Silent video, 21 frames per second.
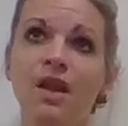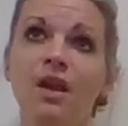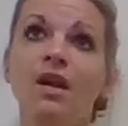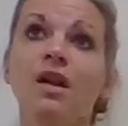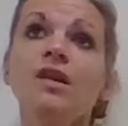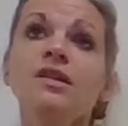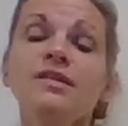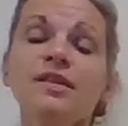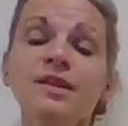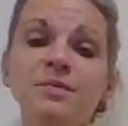
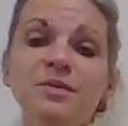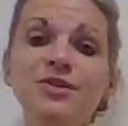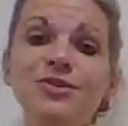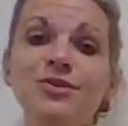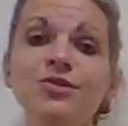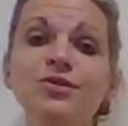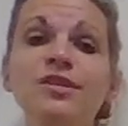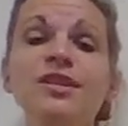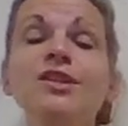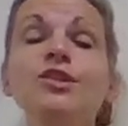Substitute
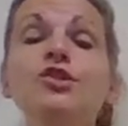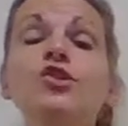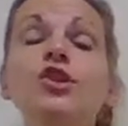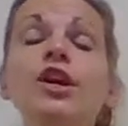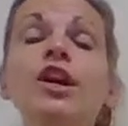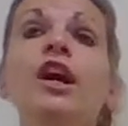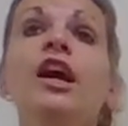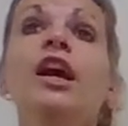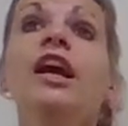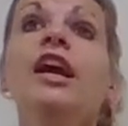teacher,
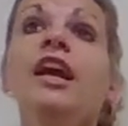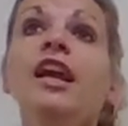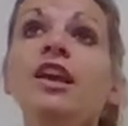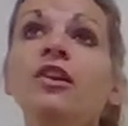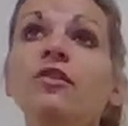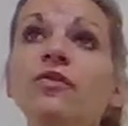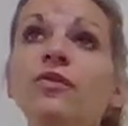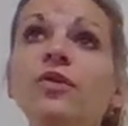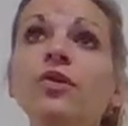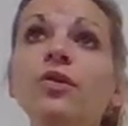
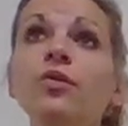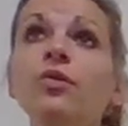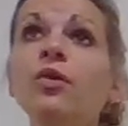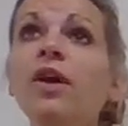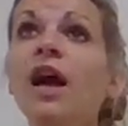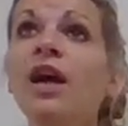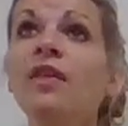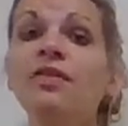if you at